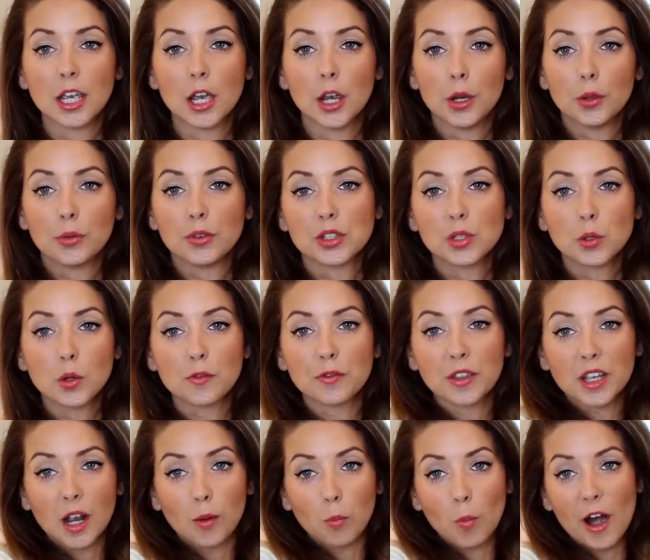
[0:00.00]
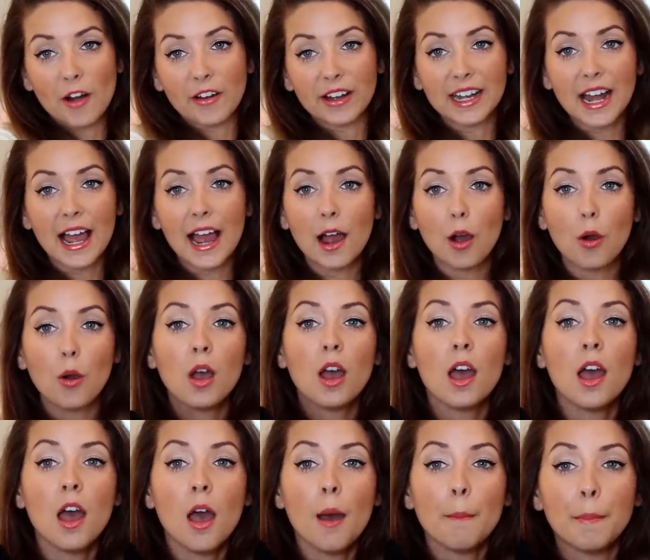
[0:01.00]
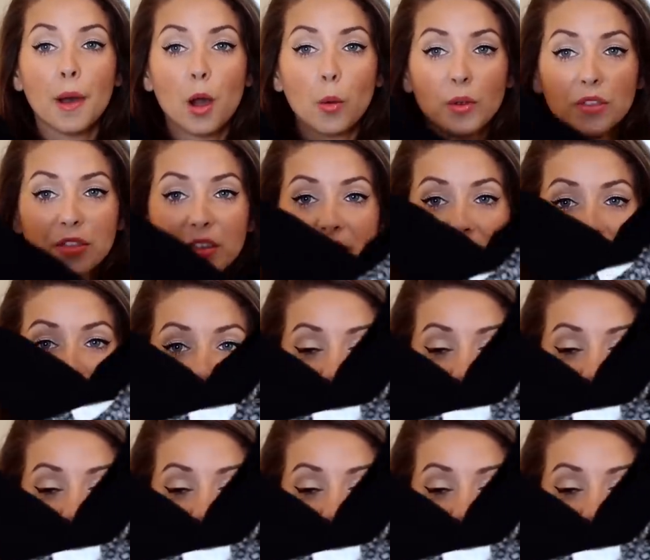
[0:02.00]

So the sort of thing I'm wearing now but with this